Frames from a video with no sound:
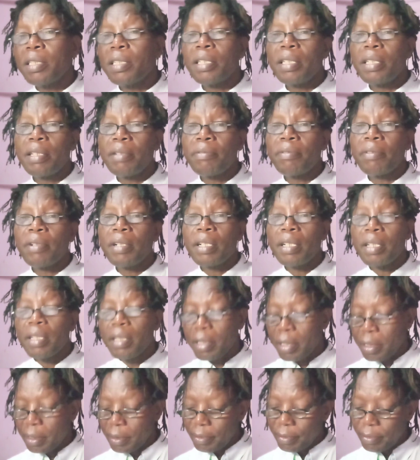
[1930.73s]
Geneva.
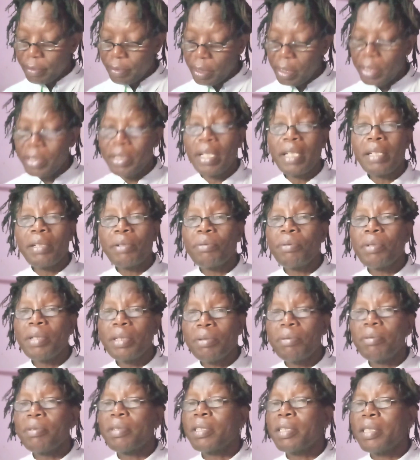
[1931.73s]
Is that where
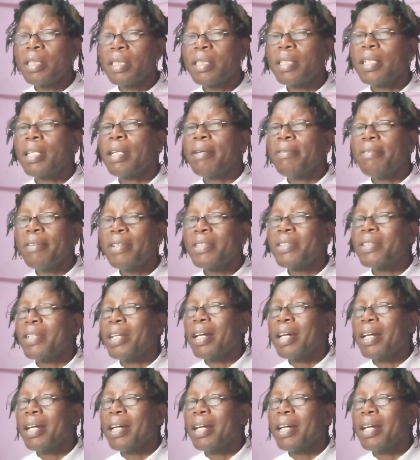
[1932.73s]
it was discovered?